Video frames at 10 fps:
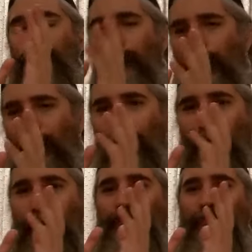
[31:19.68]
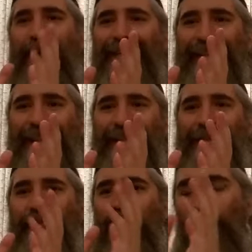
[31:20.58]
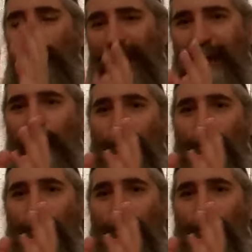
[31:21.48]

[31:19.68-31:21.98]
poor, addresses the weak,